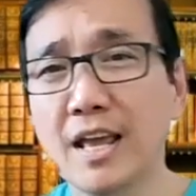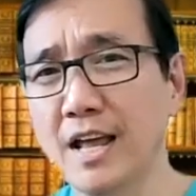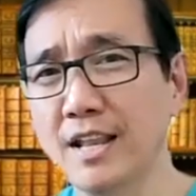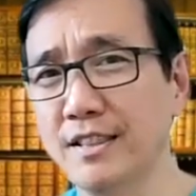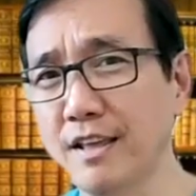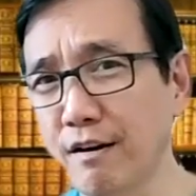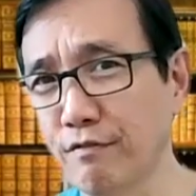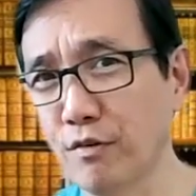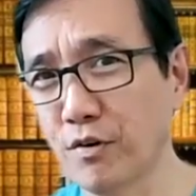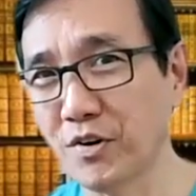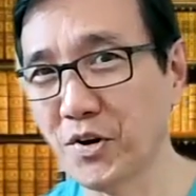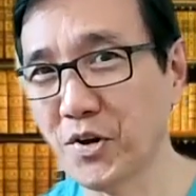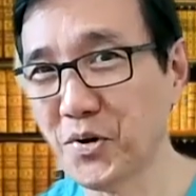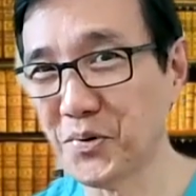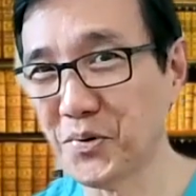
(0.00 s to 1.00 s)
and
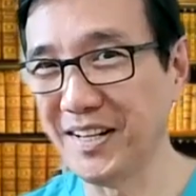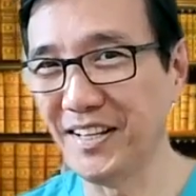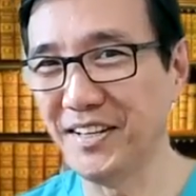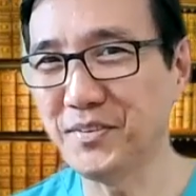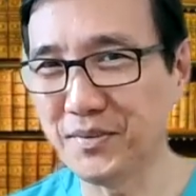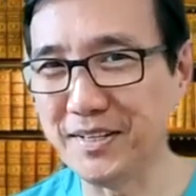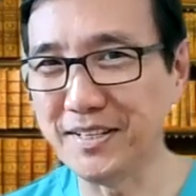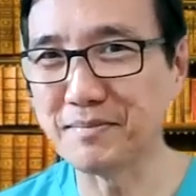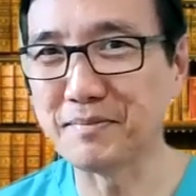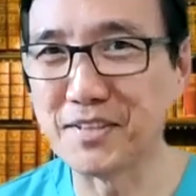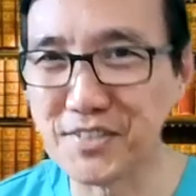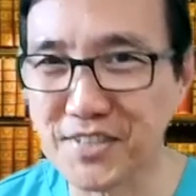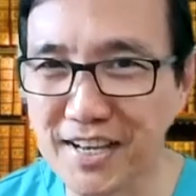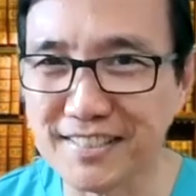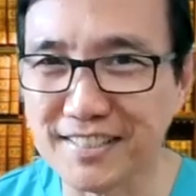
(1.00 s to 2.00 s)
therefore will increase my
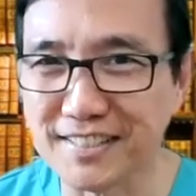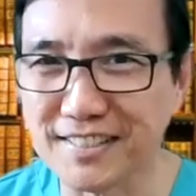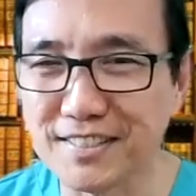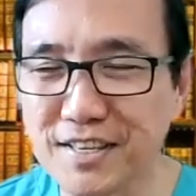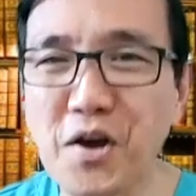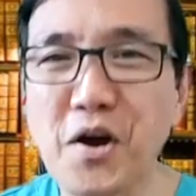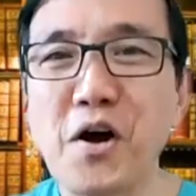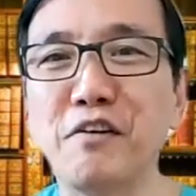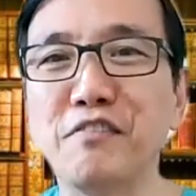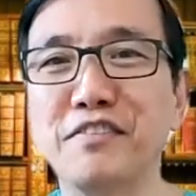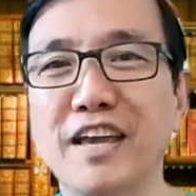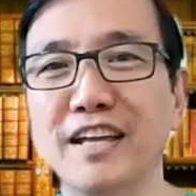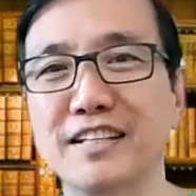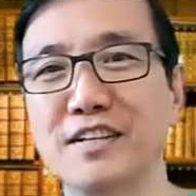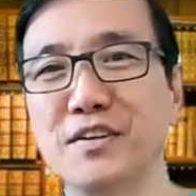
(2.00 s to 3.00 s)
chances of
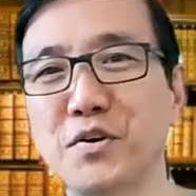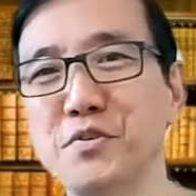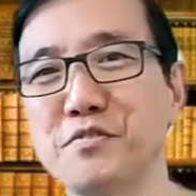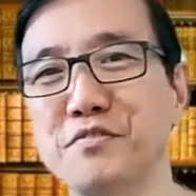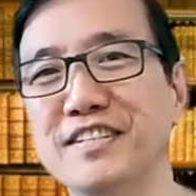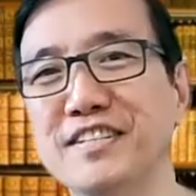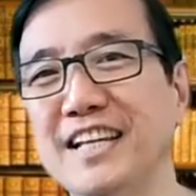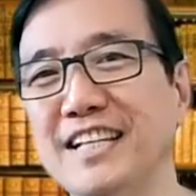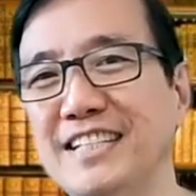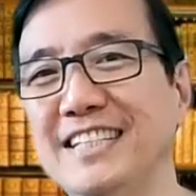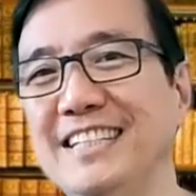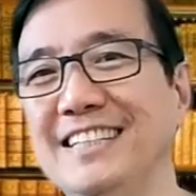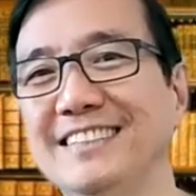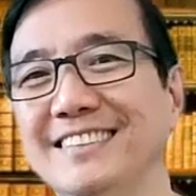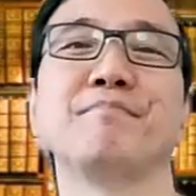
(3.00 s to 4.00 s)
getting
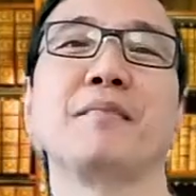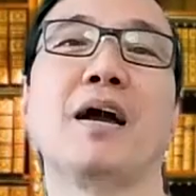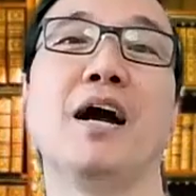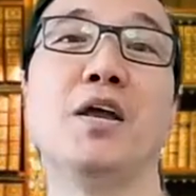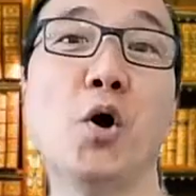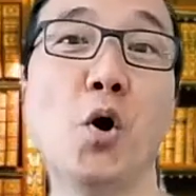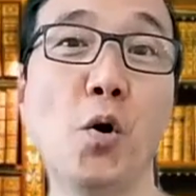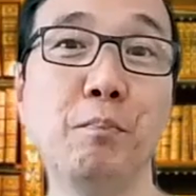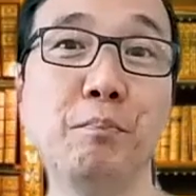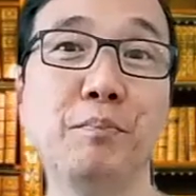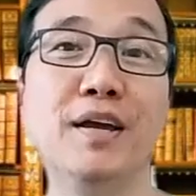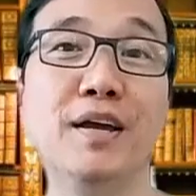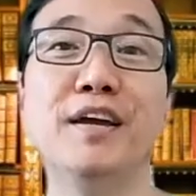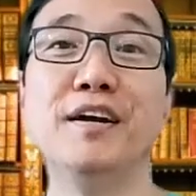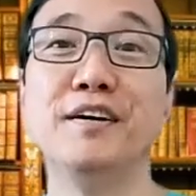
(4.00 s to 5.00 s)
COVID-19. I hope
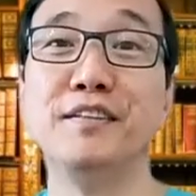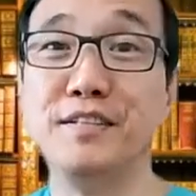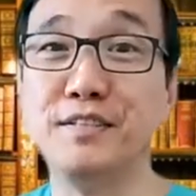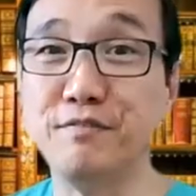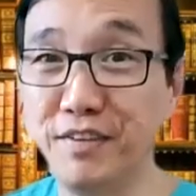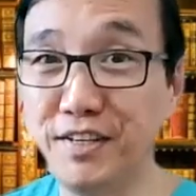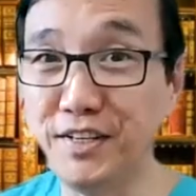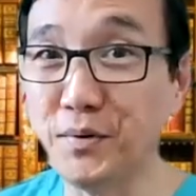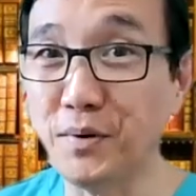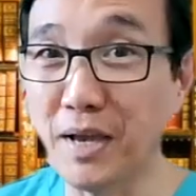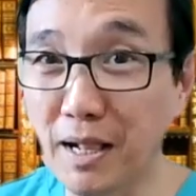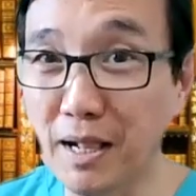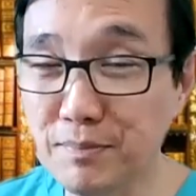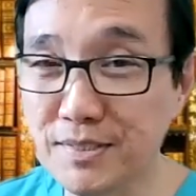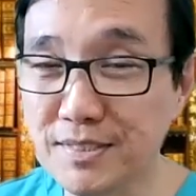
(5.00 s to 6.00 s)
this video
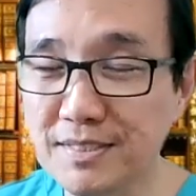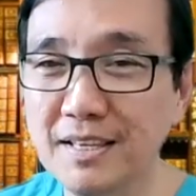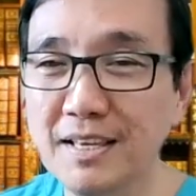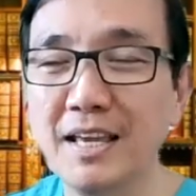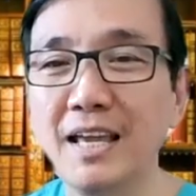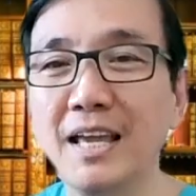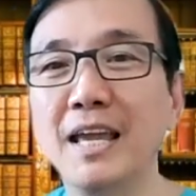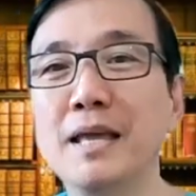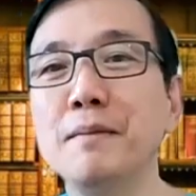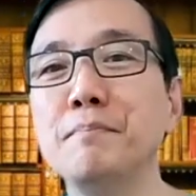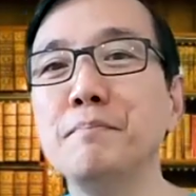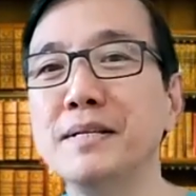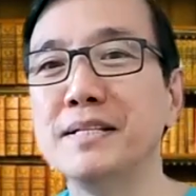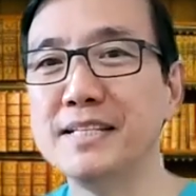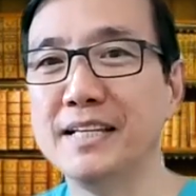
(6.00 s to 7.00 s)
helps in
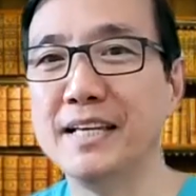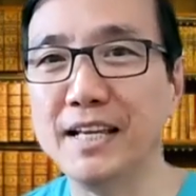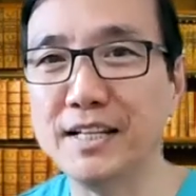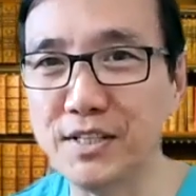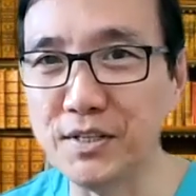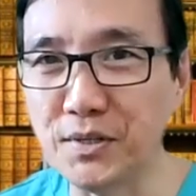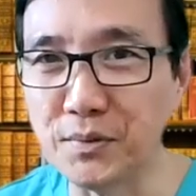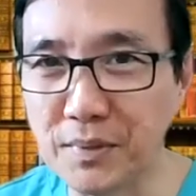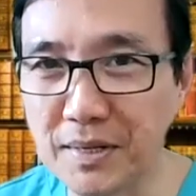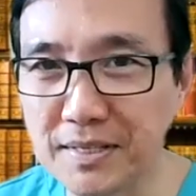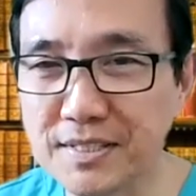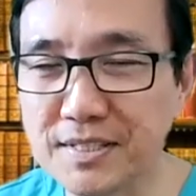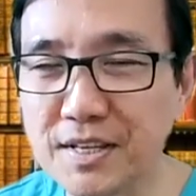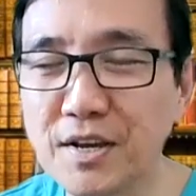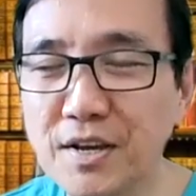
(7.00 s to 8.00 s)
mitigating your
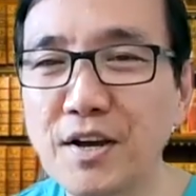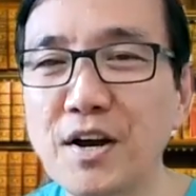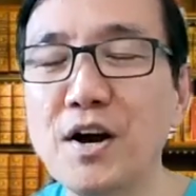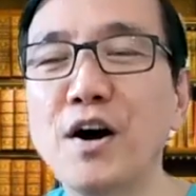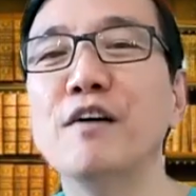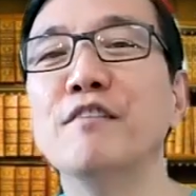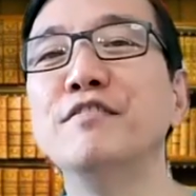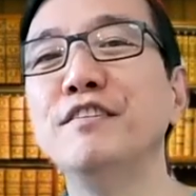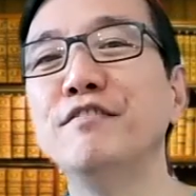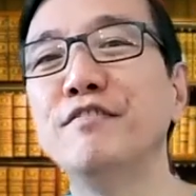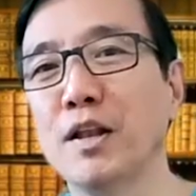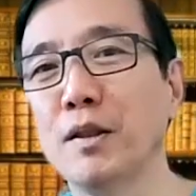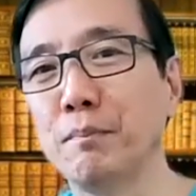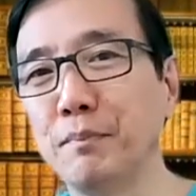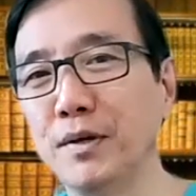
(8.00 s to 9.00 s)
risk of
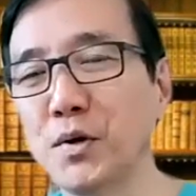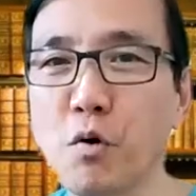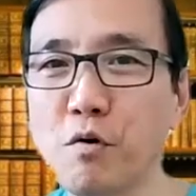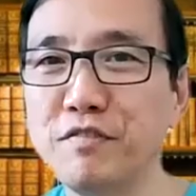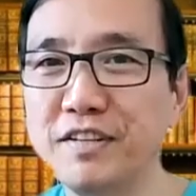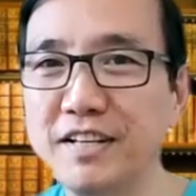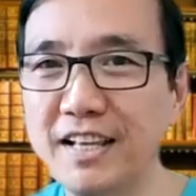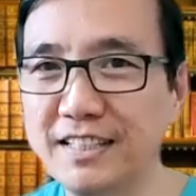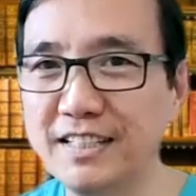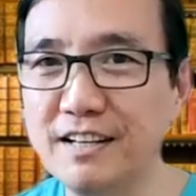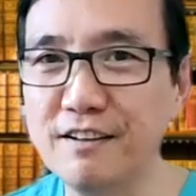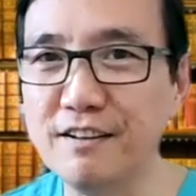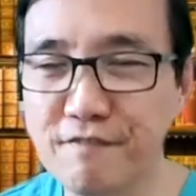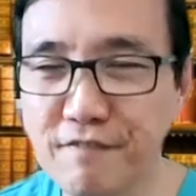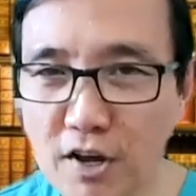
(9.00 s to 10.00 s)
developing COVID-19
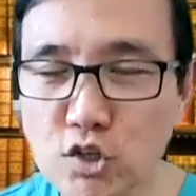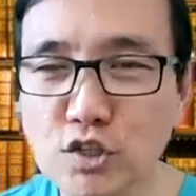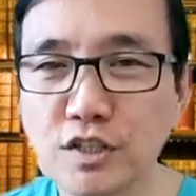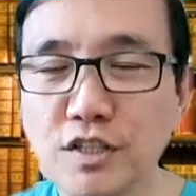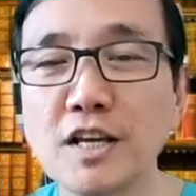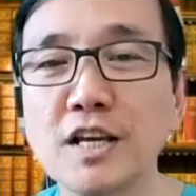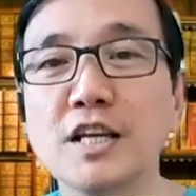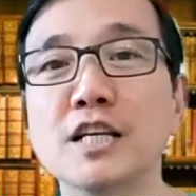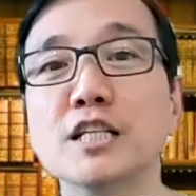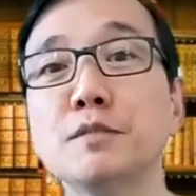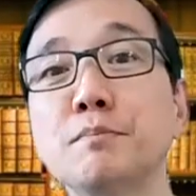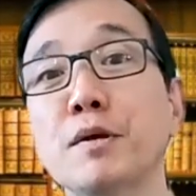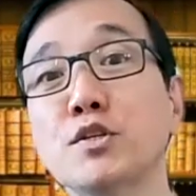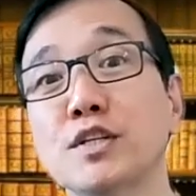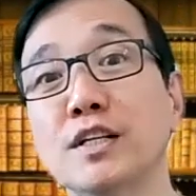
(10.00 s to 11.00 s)
infection,
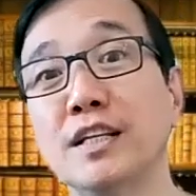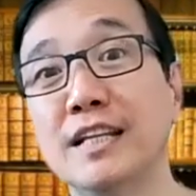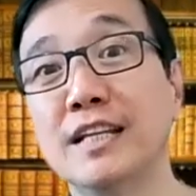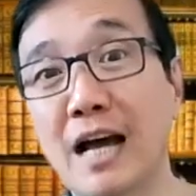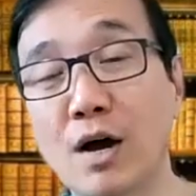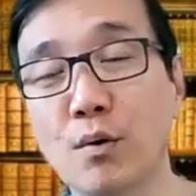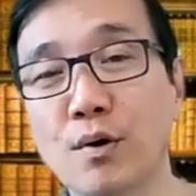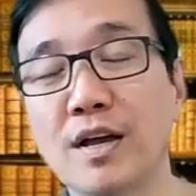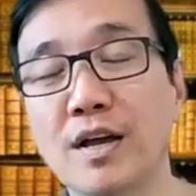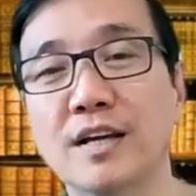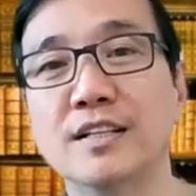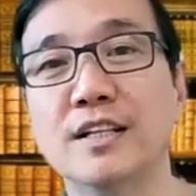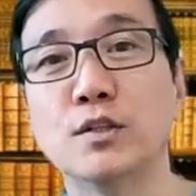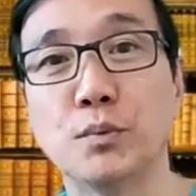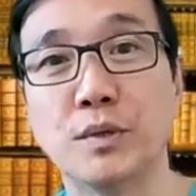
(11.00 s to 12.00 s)
especially now
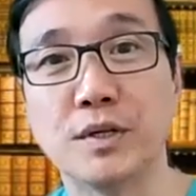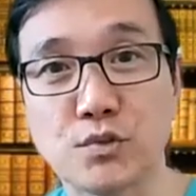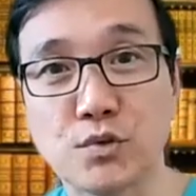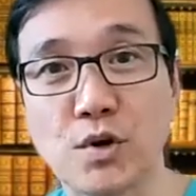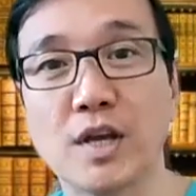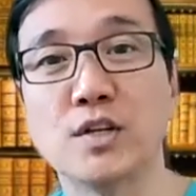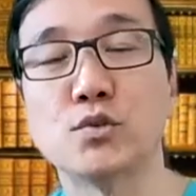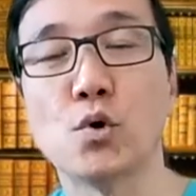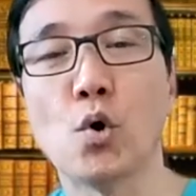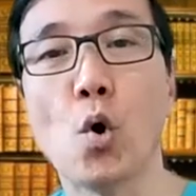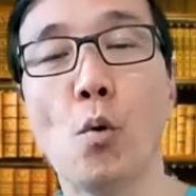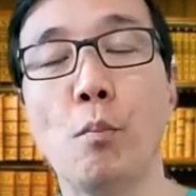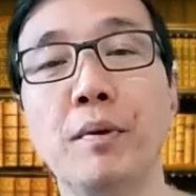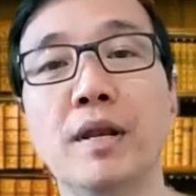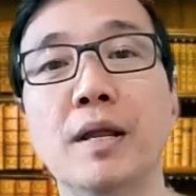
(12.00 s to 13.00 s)
that we're trying to
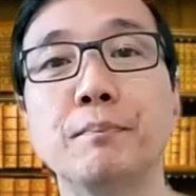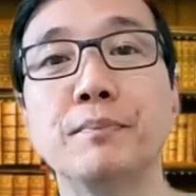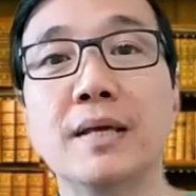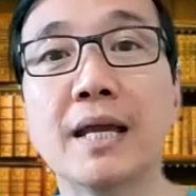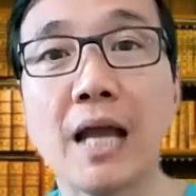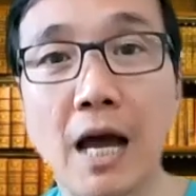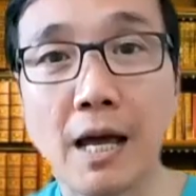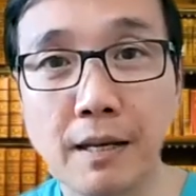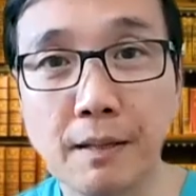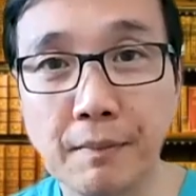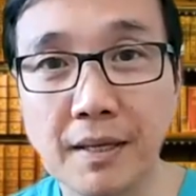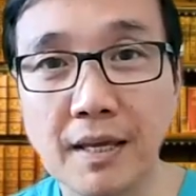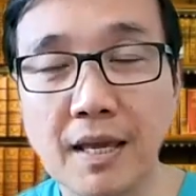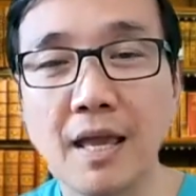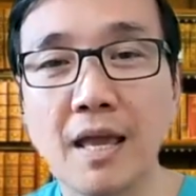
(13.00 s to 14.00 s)
open up the economy